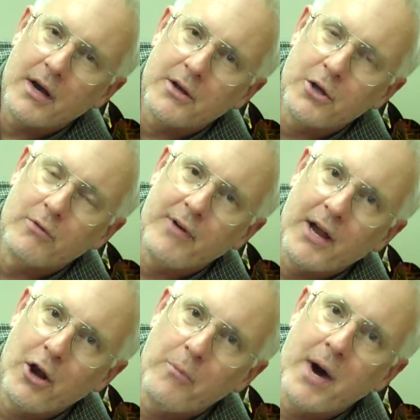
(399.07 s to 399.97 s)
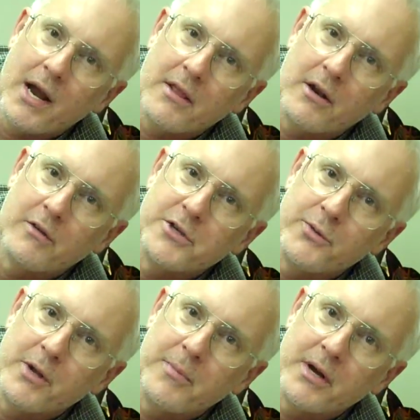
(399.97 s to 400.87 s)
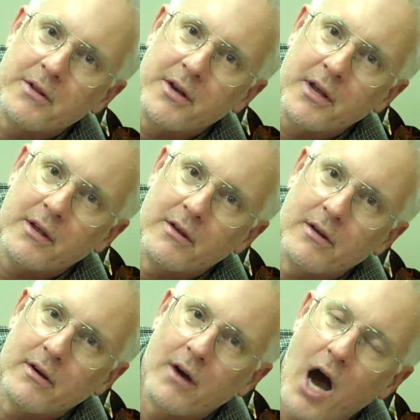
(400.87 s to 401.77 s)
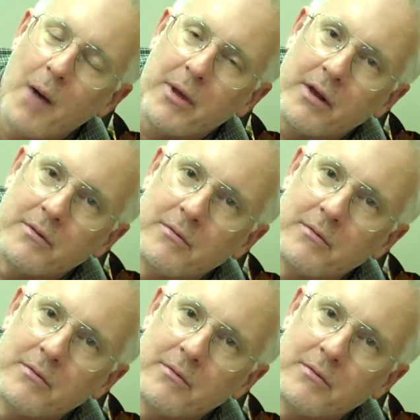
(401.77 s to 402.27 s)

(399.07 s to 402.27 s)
You'll find nobody that loves you any better than he. Amen.